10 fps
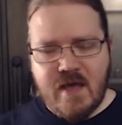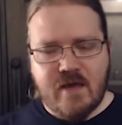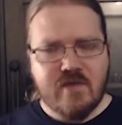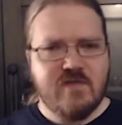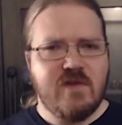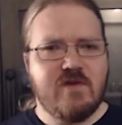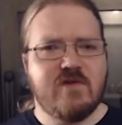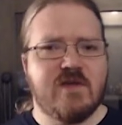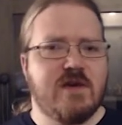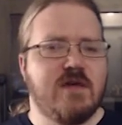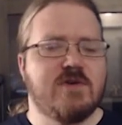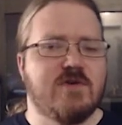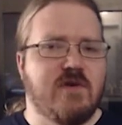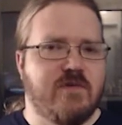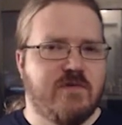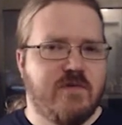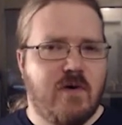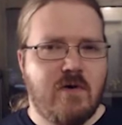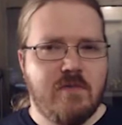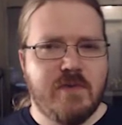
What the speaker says: I considered setting it during the fall,